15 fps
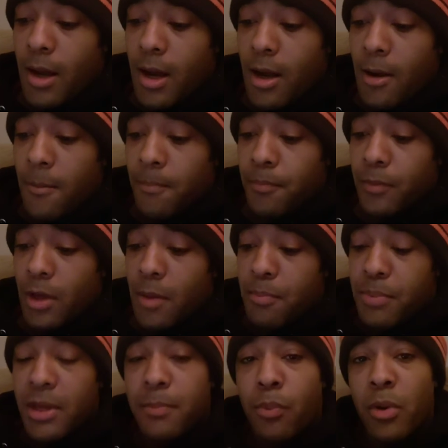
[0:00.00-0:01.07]
a
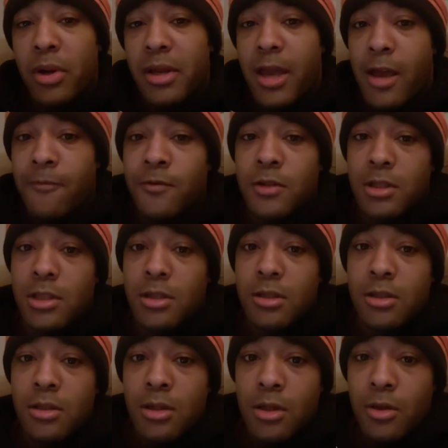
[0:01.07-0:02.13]
big point of
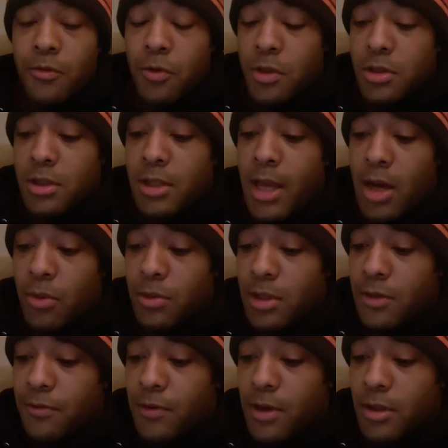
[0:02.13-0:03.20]
emphasis for the Seattle
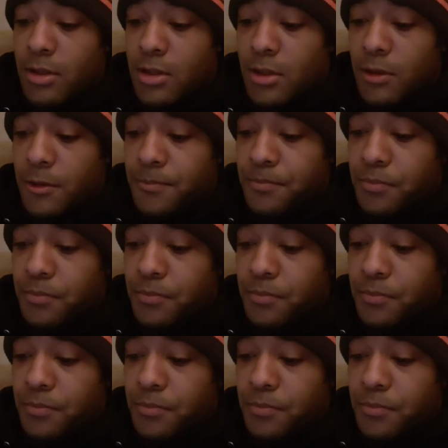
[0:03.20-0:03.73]
defense.